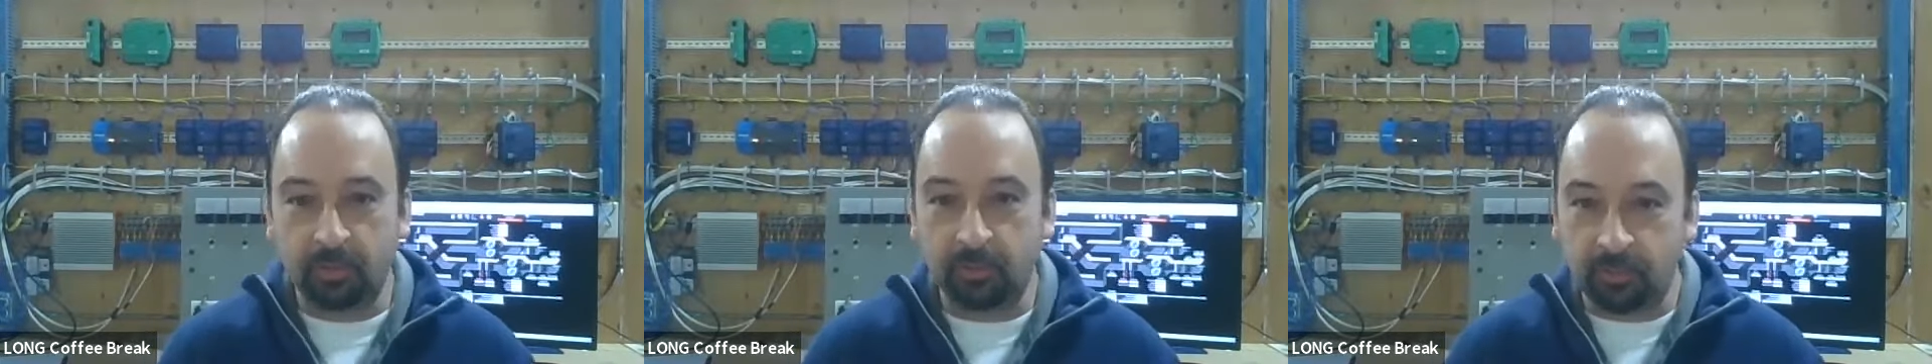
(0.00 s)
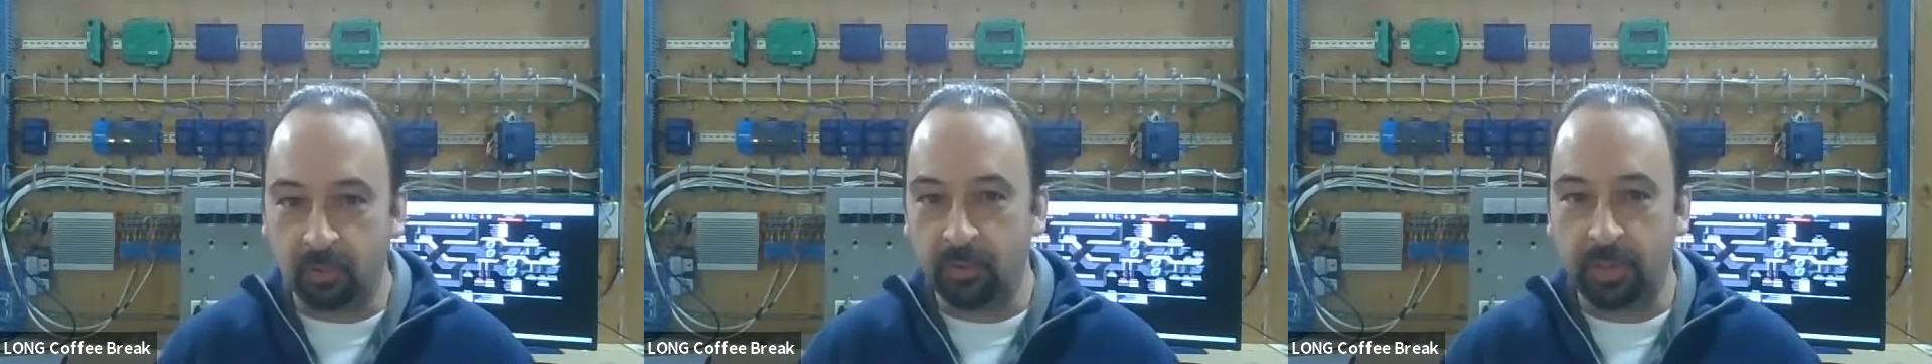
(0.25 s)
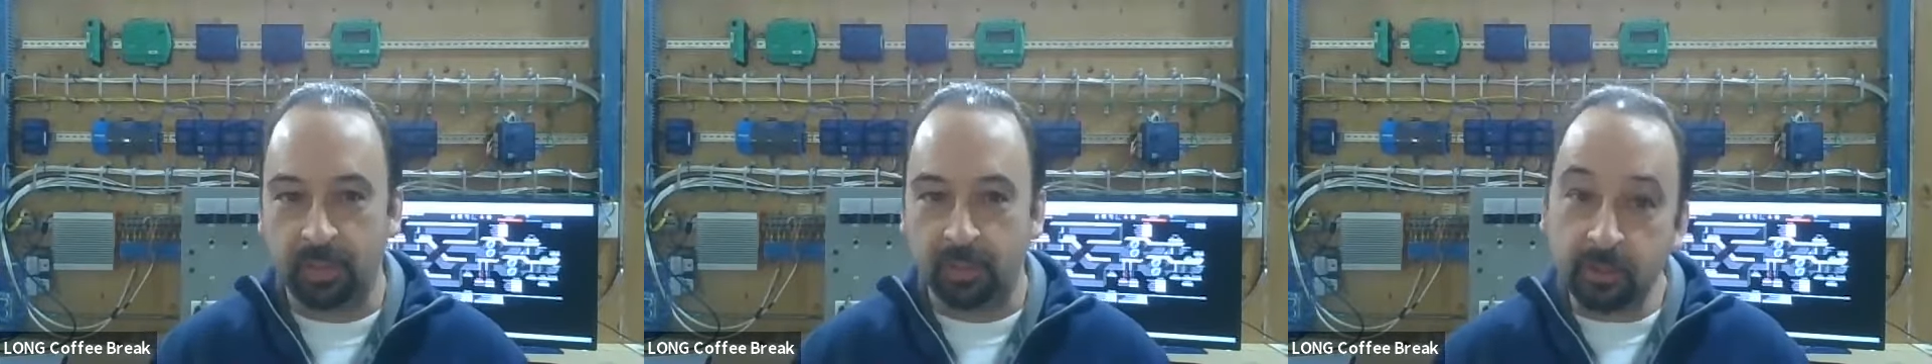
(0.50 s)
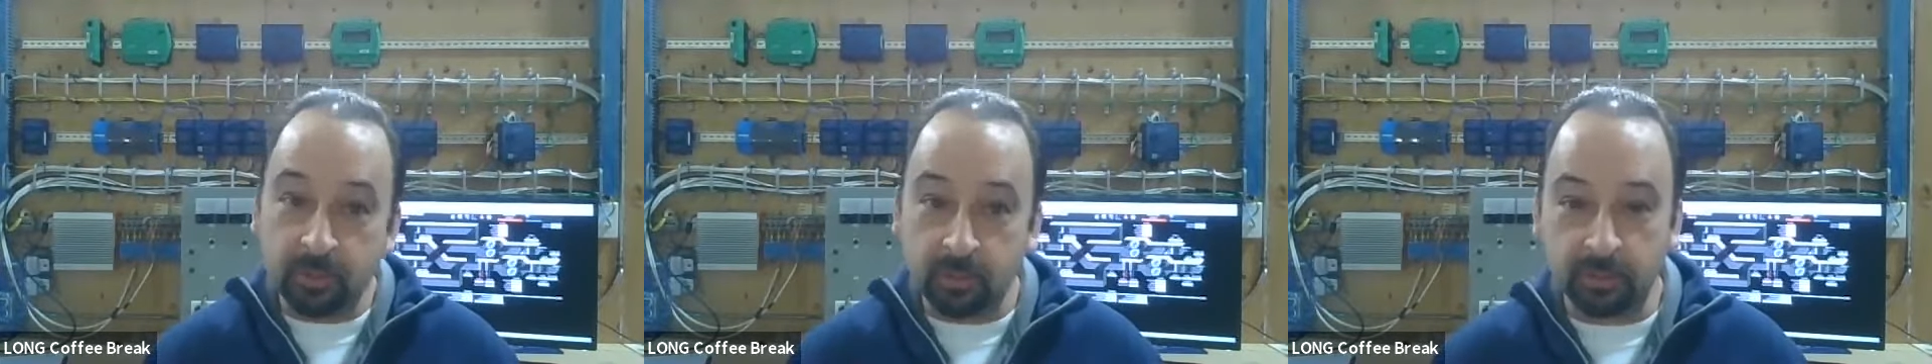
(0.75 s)
before we get
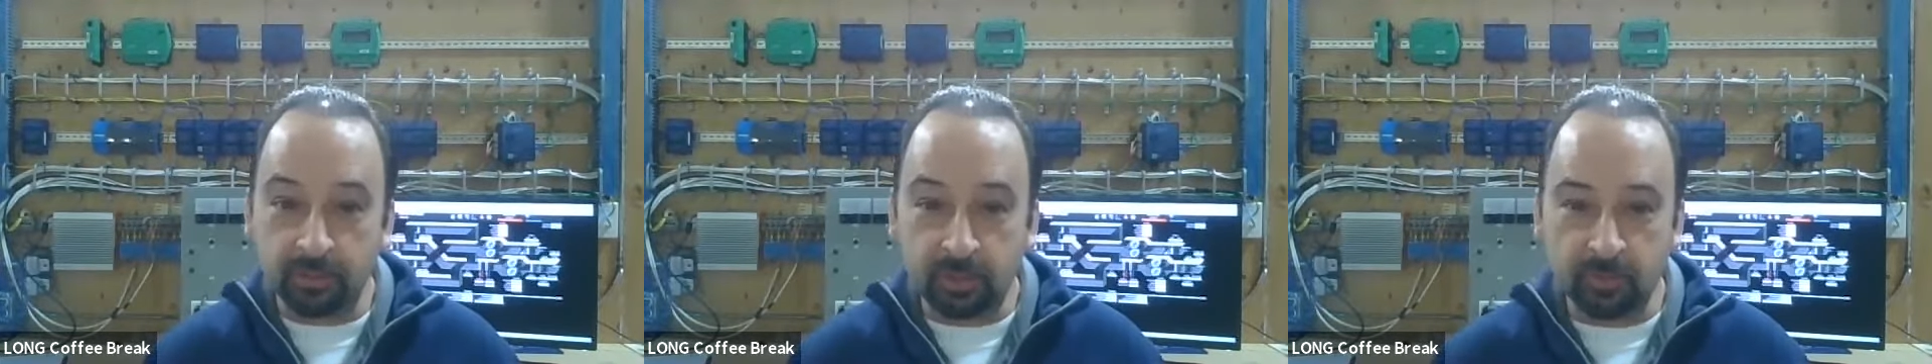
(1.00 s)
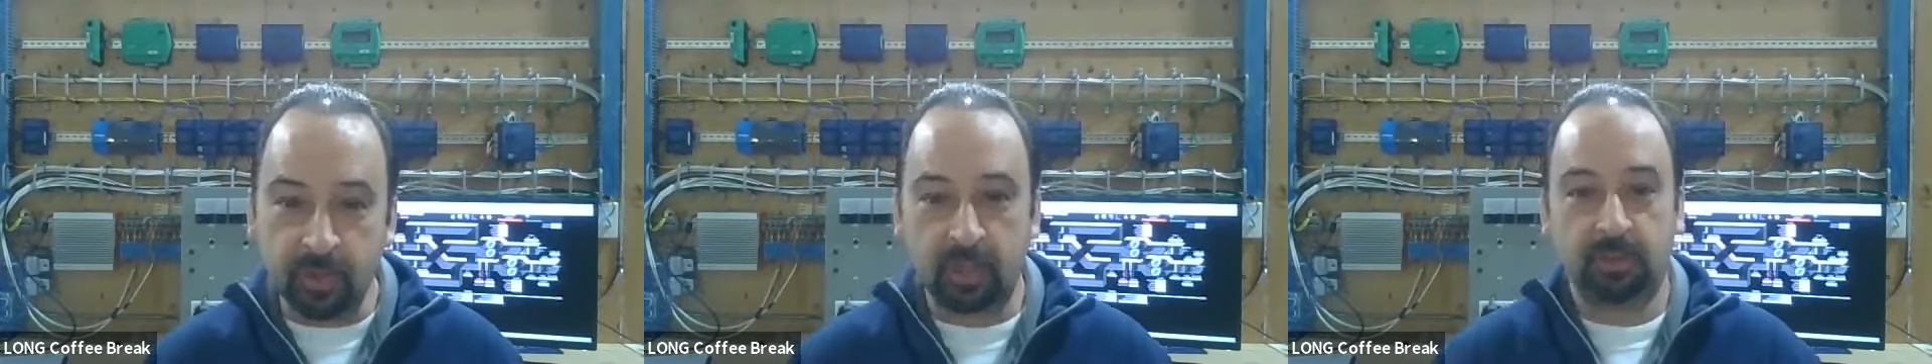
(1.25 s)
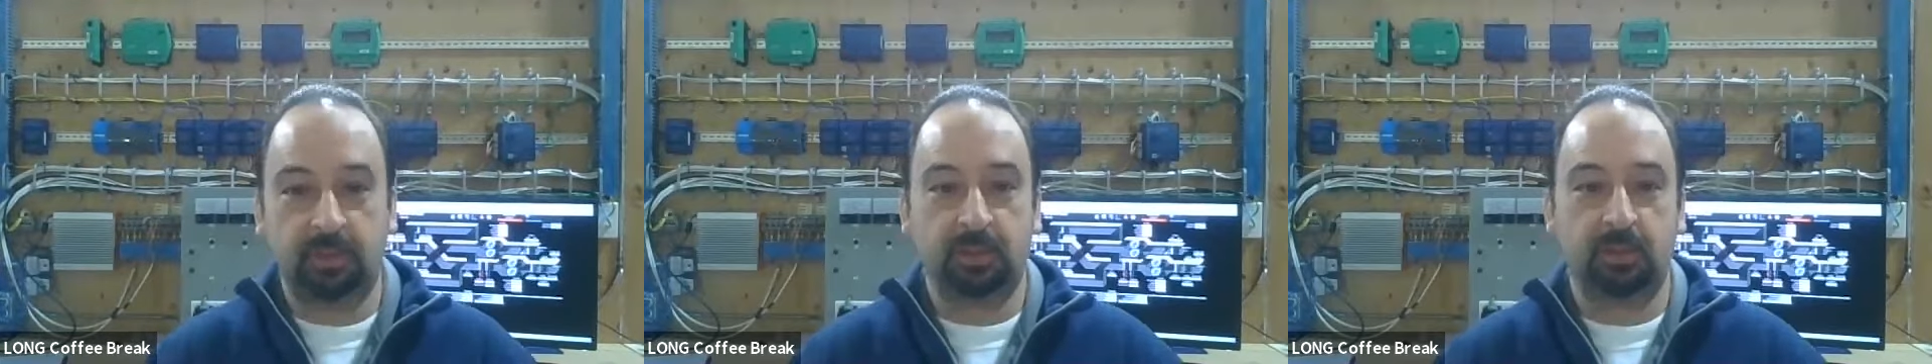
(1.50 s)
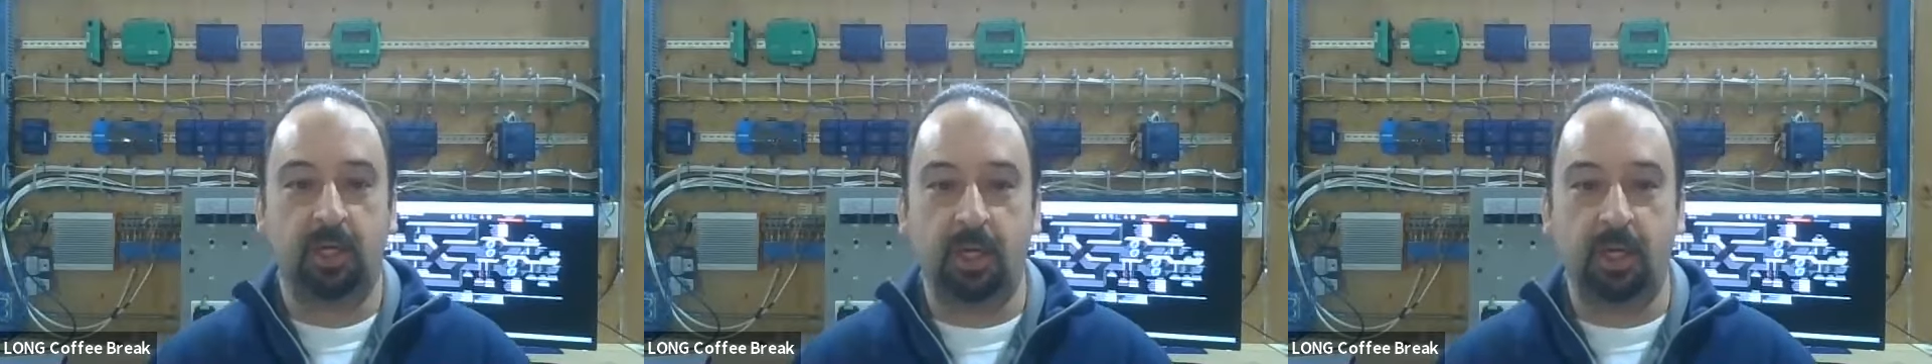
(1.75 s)
into it too much,